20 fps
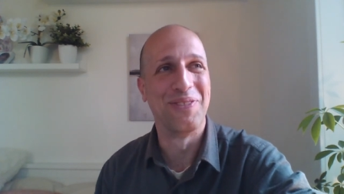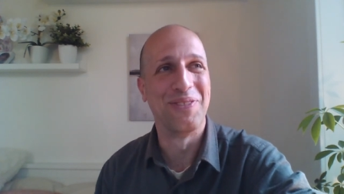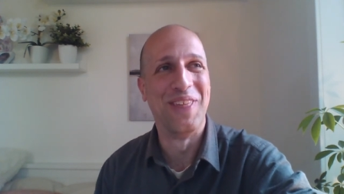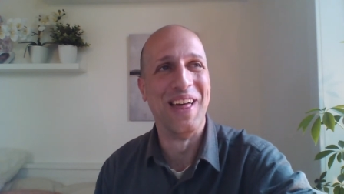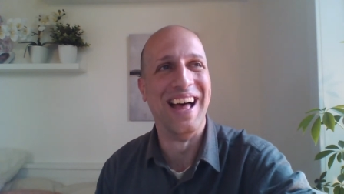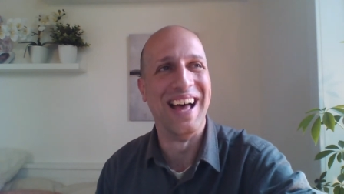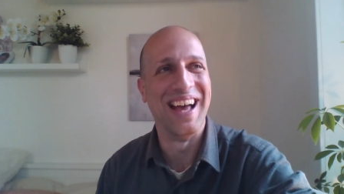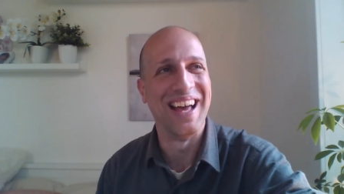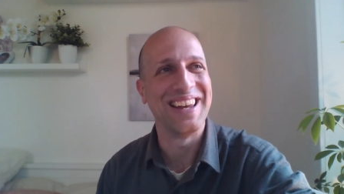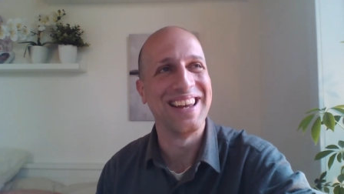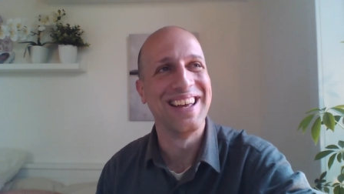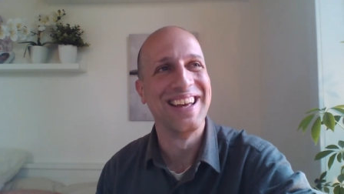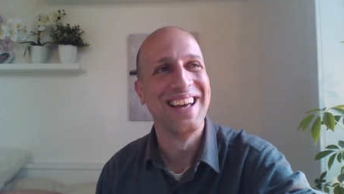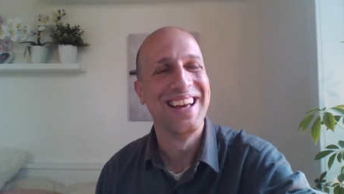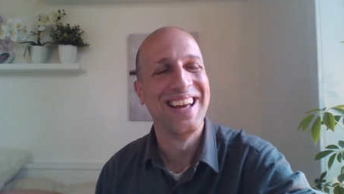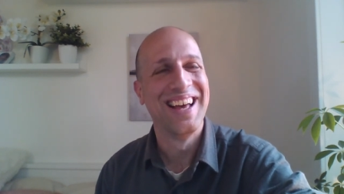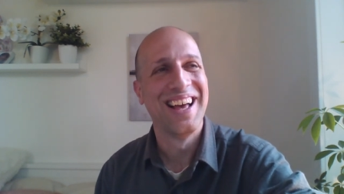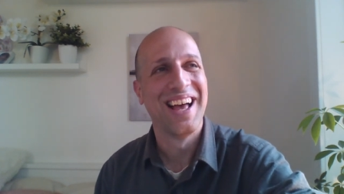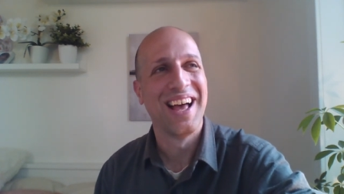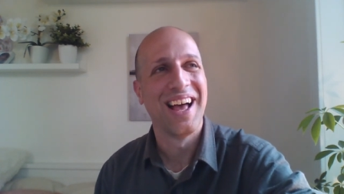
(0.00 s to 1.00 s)
that.
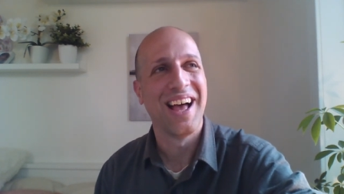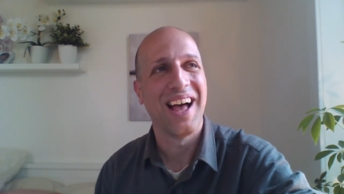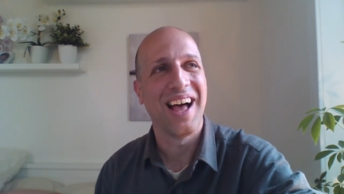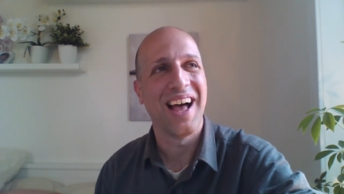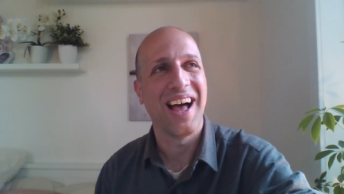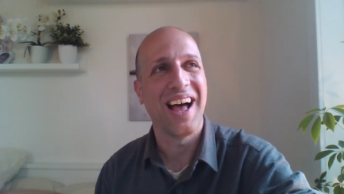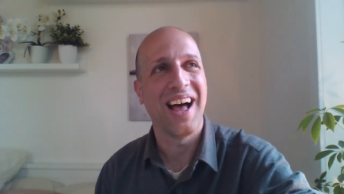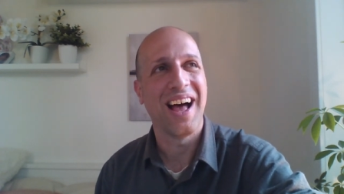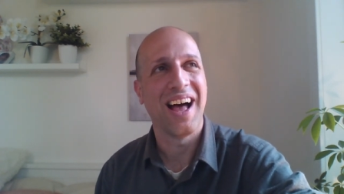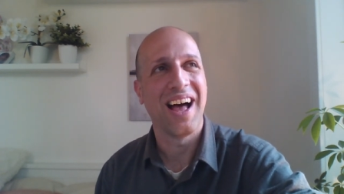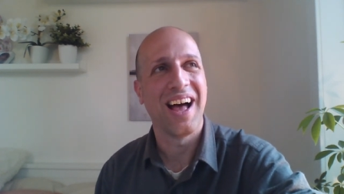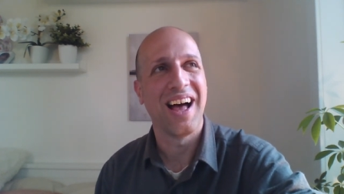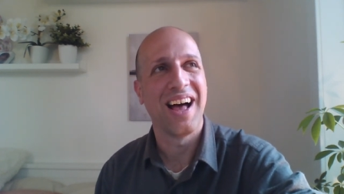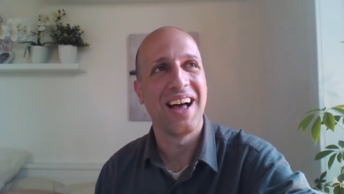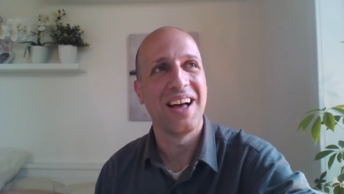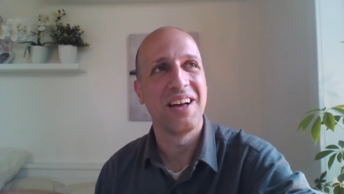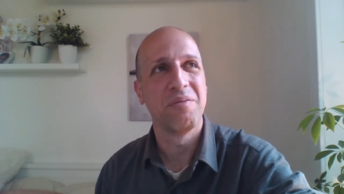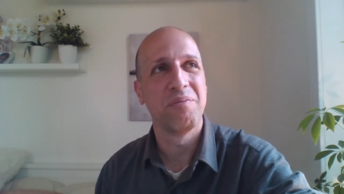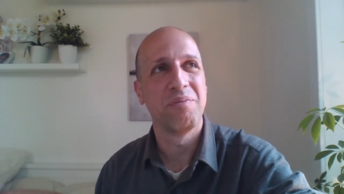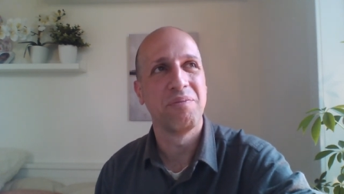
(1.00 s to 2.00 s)

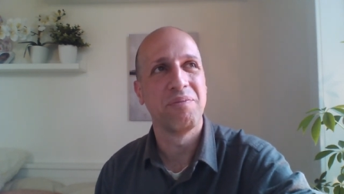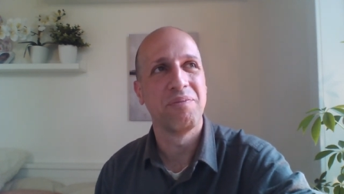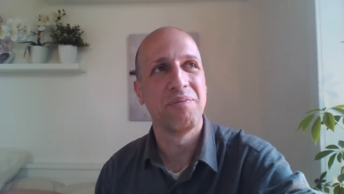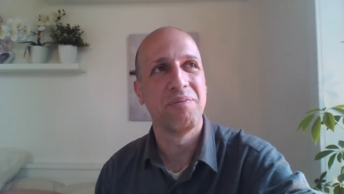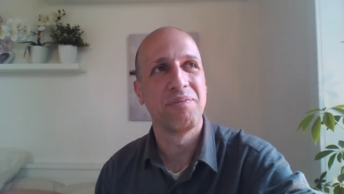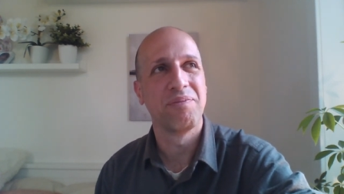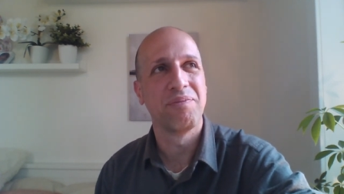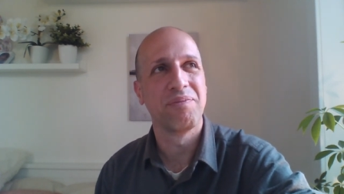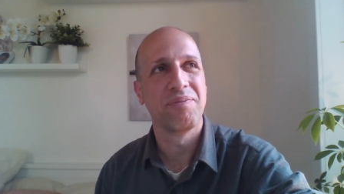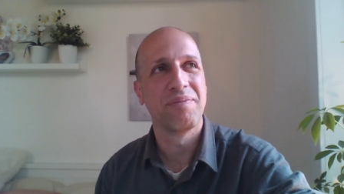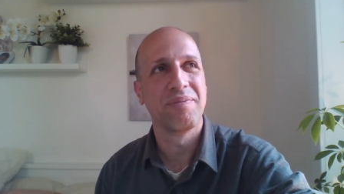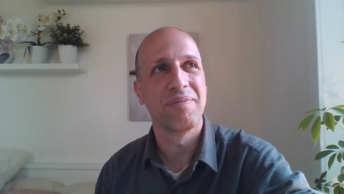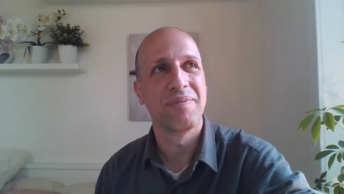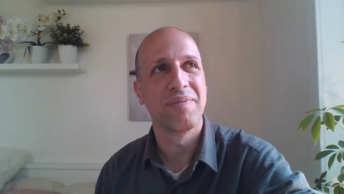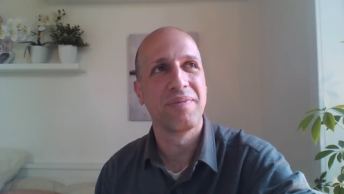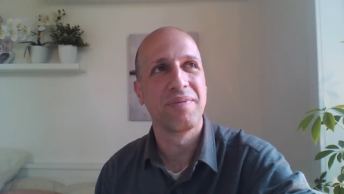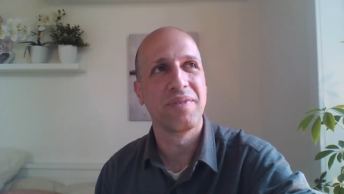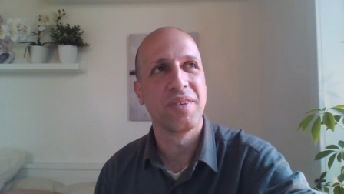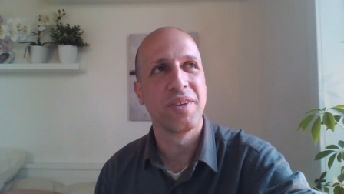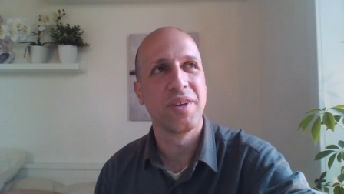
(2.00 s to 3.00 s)
Uh,
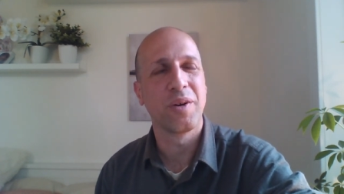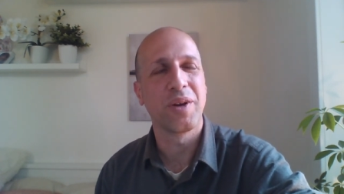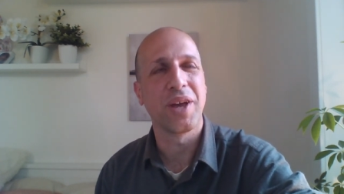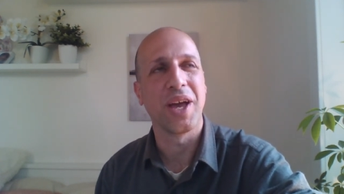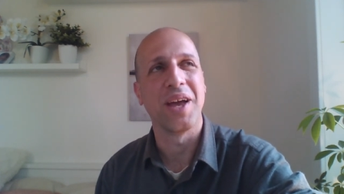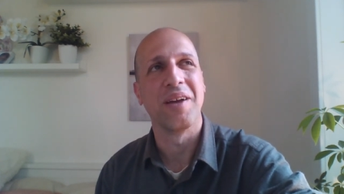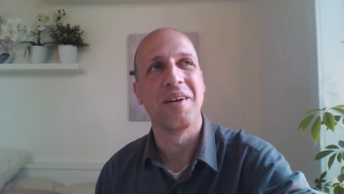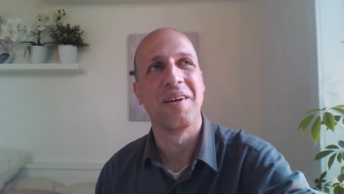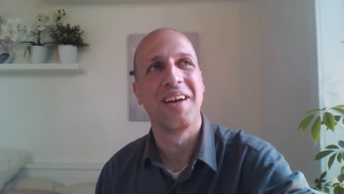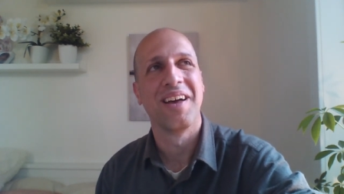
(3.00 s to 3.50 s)
okay.